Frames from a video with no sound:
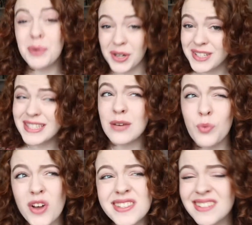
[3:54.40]
but it
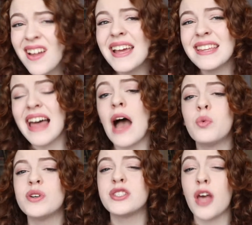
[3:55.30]
wasn't like that
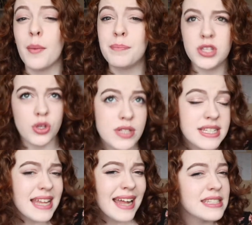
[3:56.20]
was a beauty
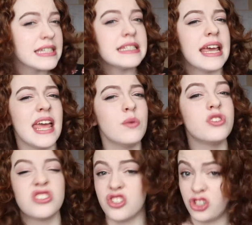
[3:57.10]
standard, it
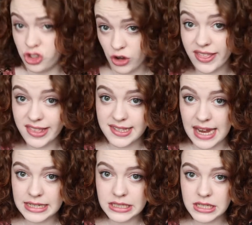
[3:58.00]
was a strength
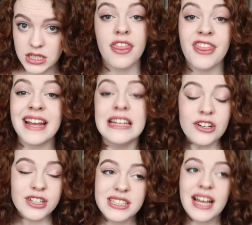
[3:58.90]
standard. They
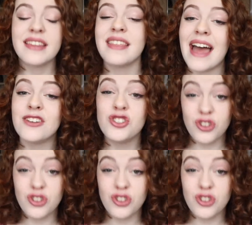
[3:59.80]
looked like that and